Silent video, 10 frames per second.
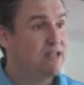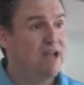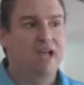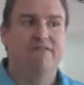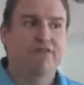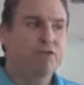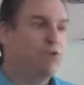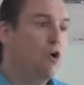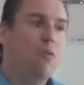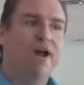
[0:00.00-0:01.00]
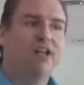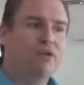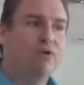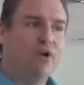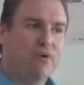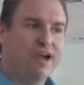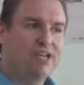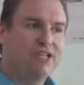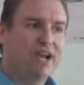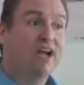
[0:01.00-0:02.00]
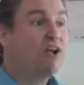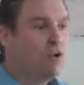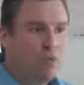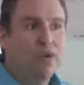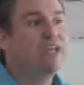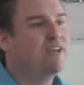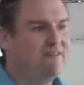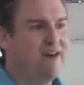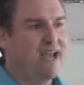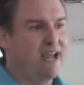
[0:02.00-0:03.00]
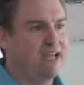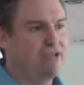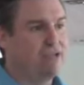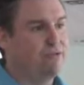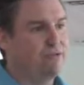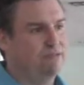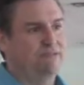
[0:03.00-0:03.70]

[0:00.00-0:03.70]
If you don't want to do a credit check, we can finance you.